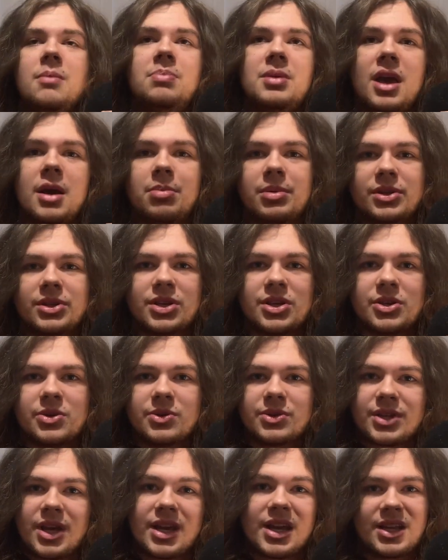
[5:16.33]
be able to
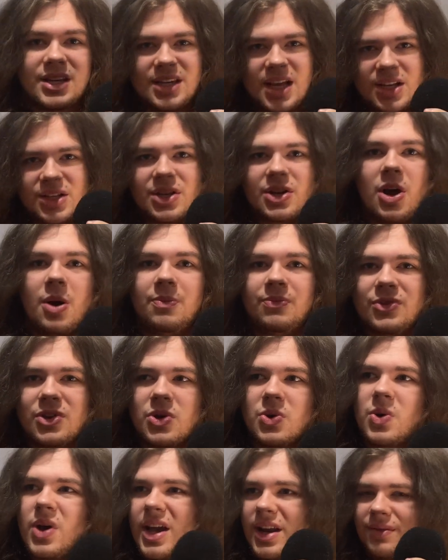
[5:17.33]
use like a desktop
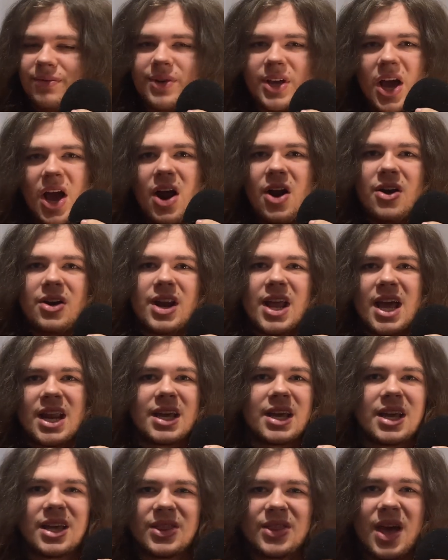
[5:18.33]
view in VR and
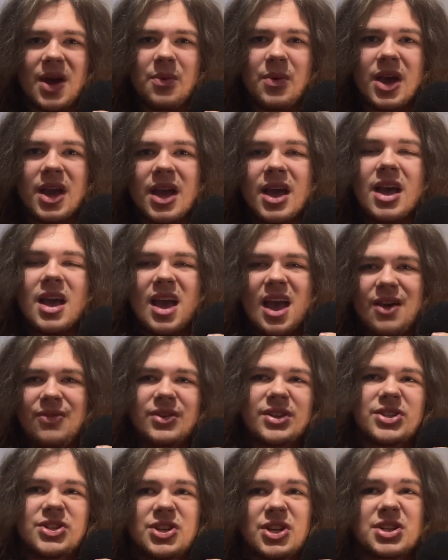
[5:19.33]
edit it that way. If
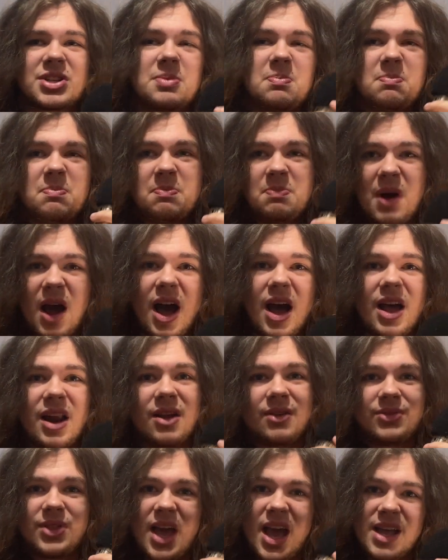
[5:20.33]
it's just part
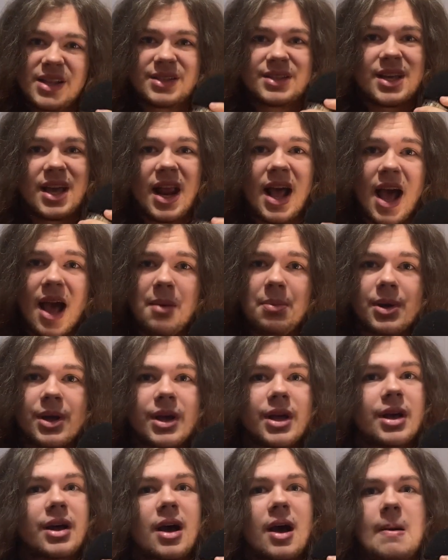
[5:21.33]
of the headset app,
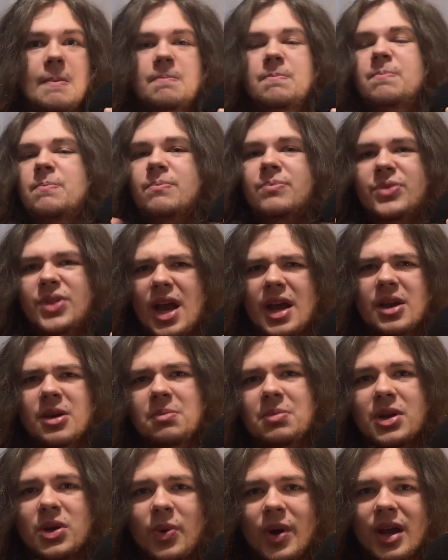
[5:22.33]
that could
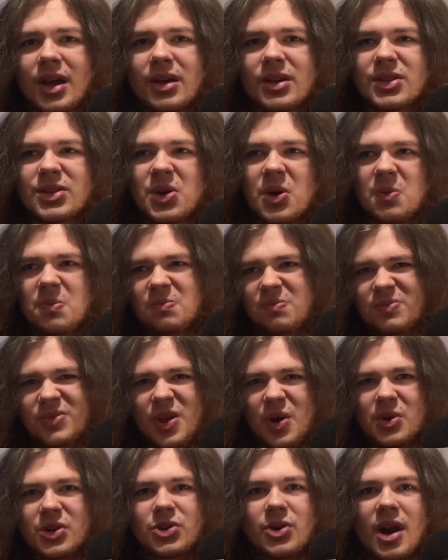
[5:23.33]
be quicker, so
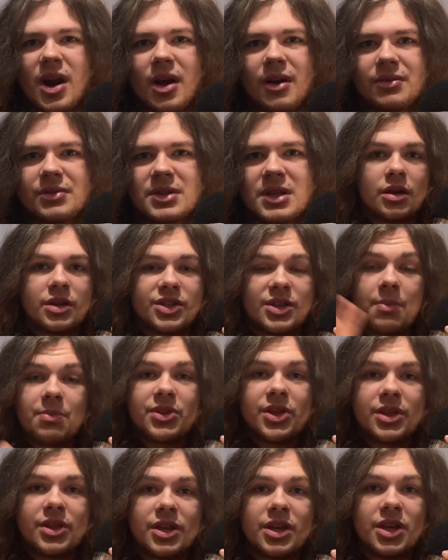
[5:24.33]
there are trade-offs.
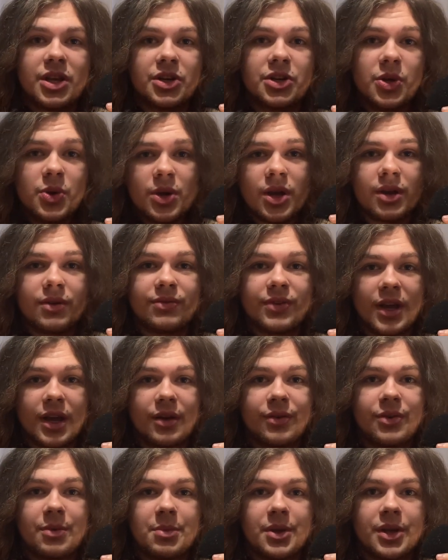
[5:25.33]
Something that you do configure
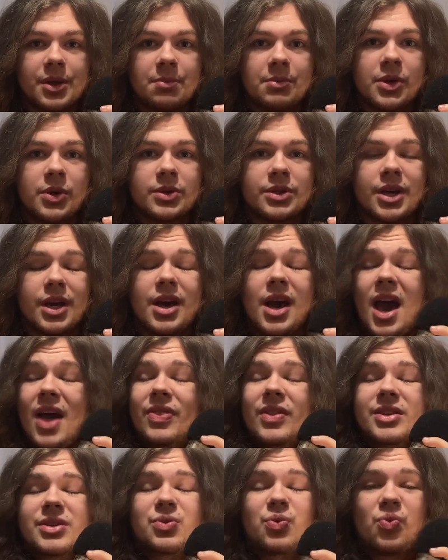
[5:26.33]
from the computer,
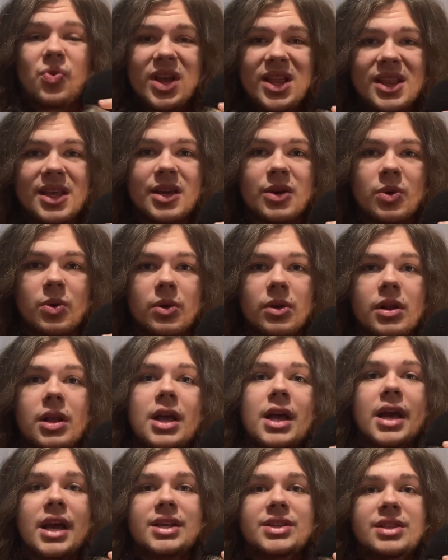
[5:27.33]
and that's really cool,
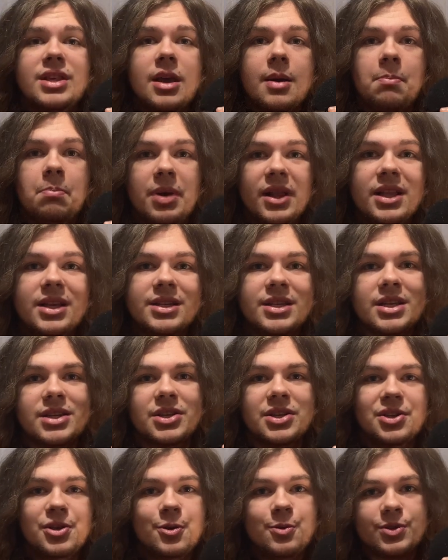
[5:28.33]
is the ability
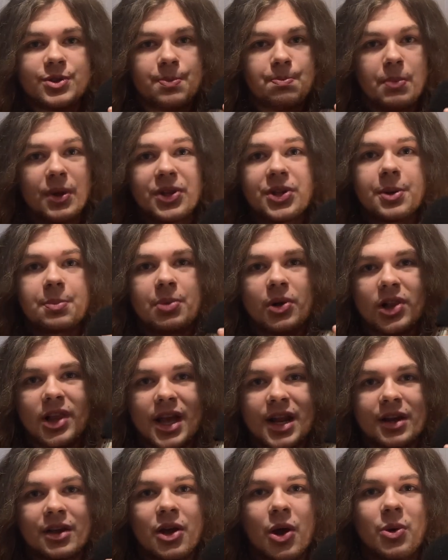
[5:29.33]
to use multiple
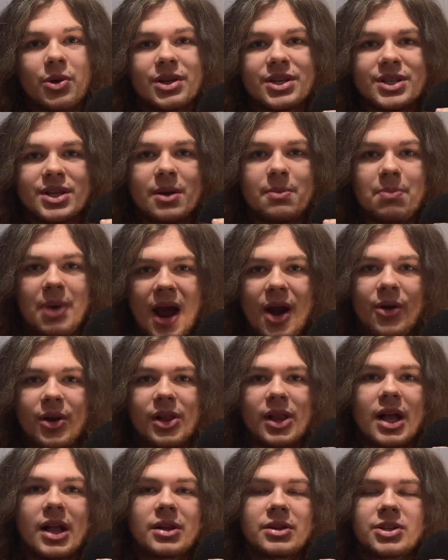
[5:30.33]
encoders in
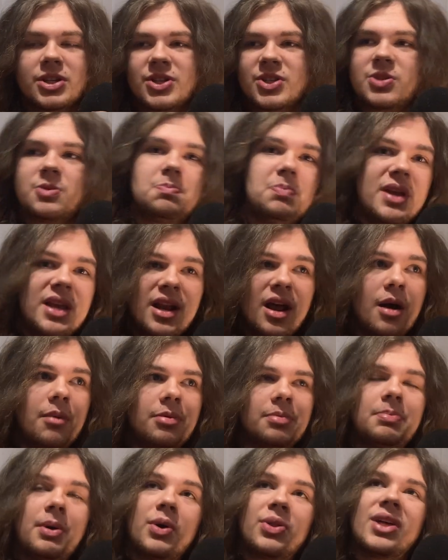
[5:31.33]
parallel to speed up
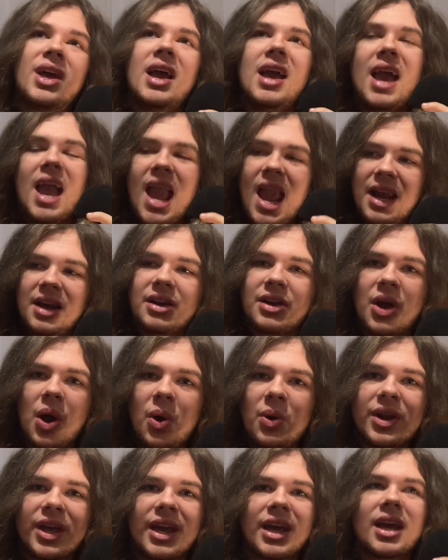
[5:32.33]
both
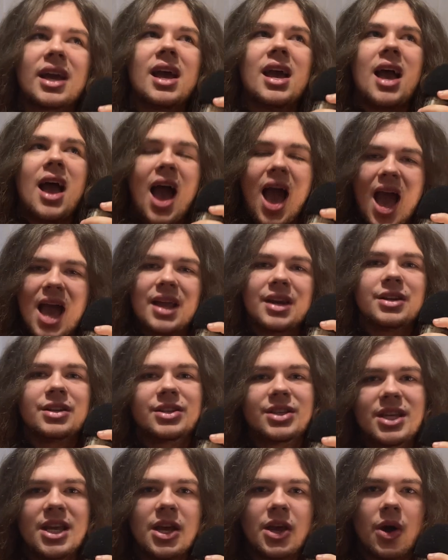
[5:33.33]
encoding and
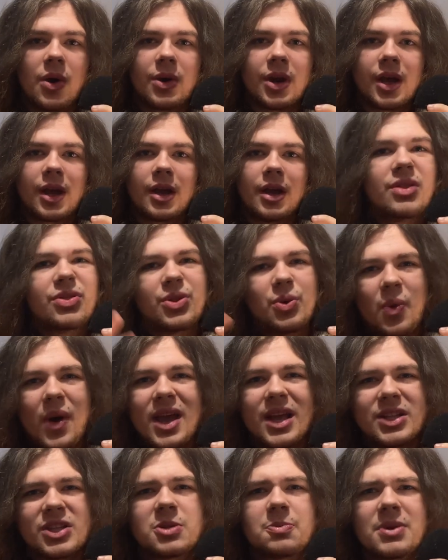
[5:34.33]
decoding. The
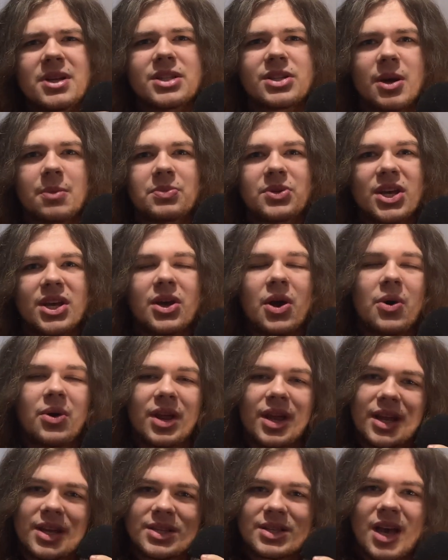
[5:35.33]
way it speeds up
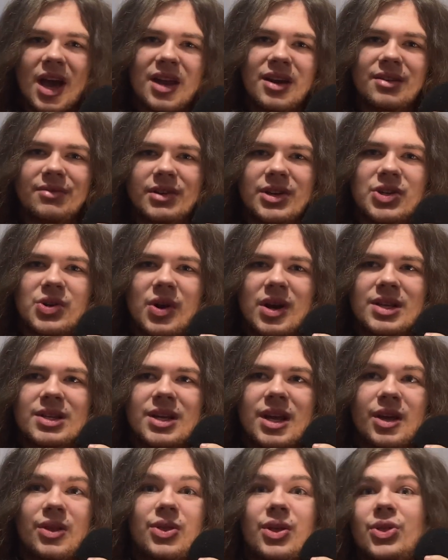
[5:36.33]
decoding is kind of
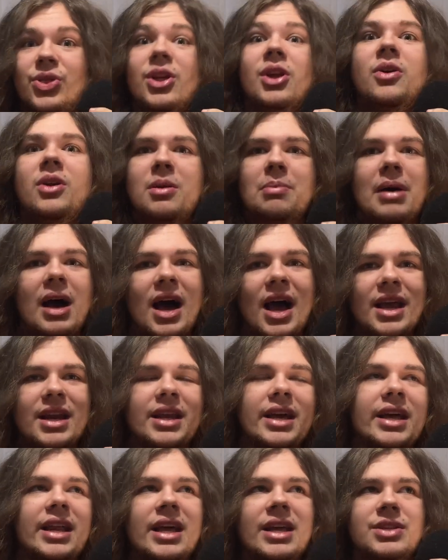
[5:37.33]
interesting. The theory behind
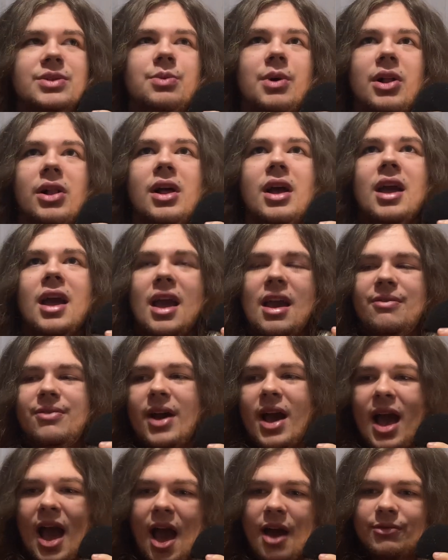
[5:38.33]
it is, well, if
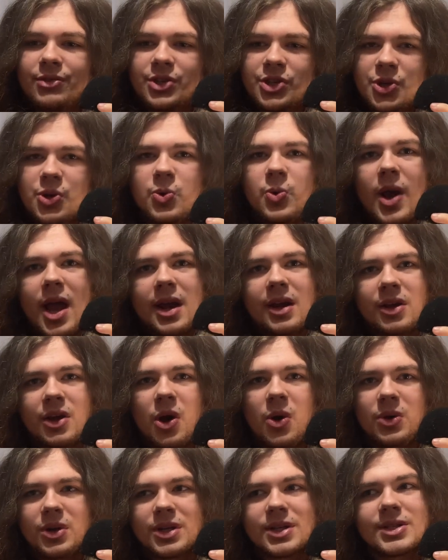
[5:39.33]
I have two
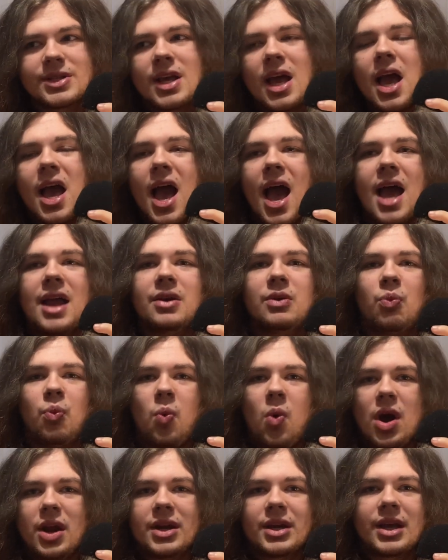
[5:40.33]
encoders and
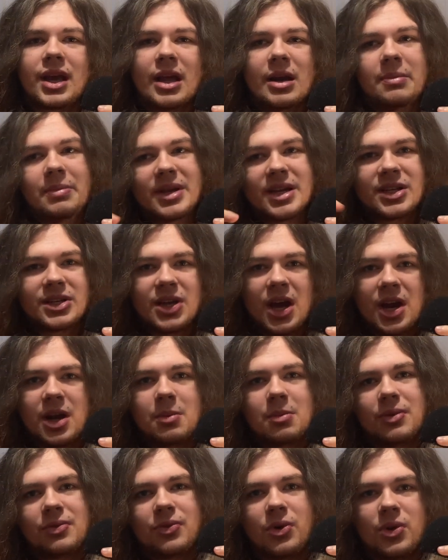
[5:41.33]
one can be done
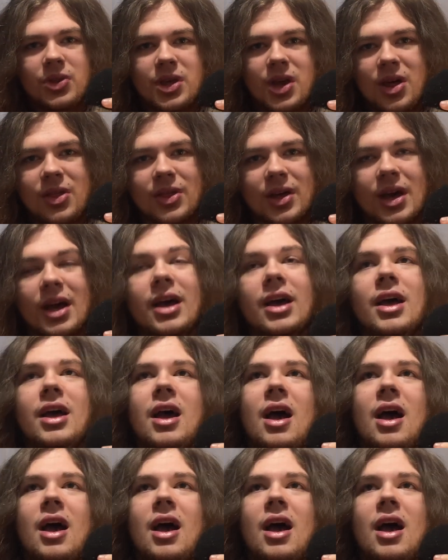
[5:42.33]
before the other,